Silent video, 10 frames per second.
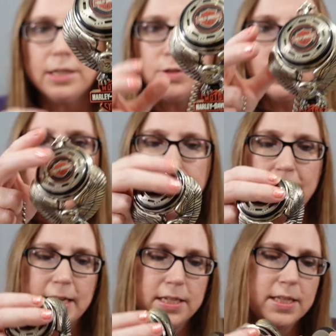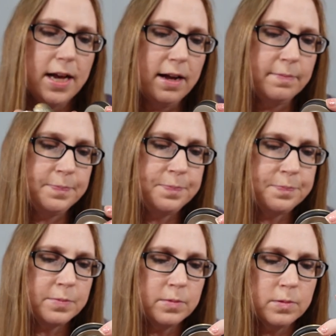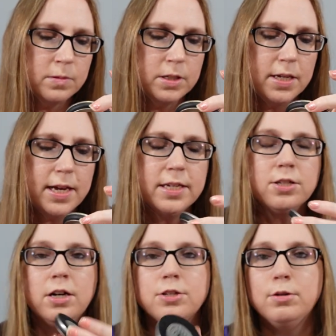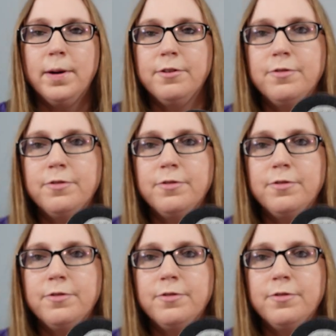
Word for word: that's really nice um, it is also by